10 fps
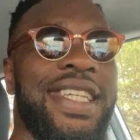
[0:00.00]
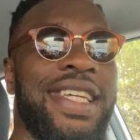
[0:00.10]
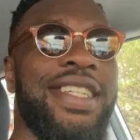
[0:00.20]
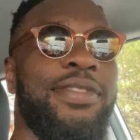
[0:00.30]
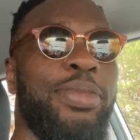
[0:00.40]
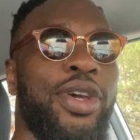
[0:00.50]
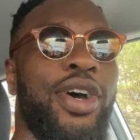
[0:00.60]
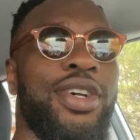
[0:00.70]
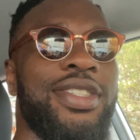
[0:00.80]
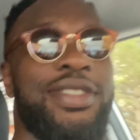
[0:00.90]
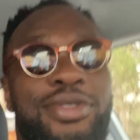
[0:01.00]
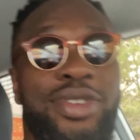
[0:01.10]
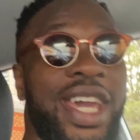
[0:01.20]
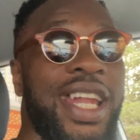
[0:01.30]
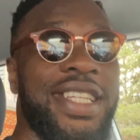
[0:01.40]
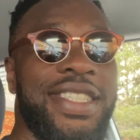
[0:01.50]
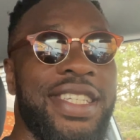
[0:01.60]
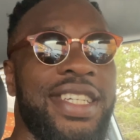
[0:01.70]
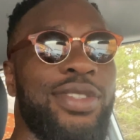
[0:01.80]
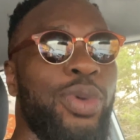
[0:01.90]
is because the
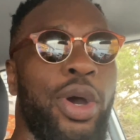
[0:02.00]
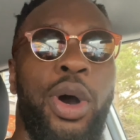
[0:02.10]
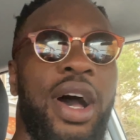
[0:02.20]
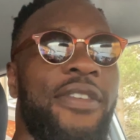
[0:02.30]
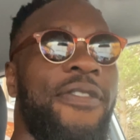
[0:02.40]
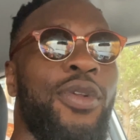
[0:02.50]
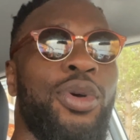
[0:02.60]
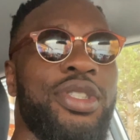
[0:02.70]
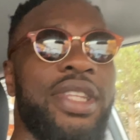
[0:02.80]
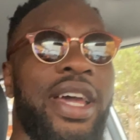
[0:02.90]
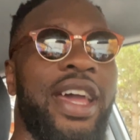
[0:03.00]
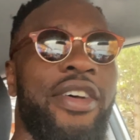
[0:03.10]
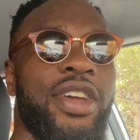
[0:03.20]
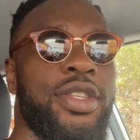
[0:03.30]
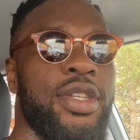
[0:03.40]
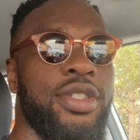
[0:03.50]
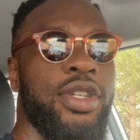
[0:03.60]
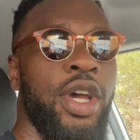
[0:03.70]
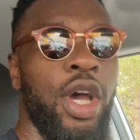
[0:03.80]
reality is we all have flaws in our characters.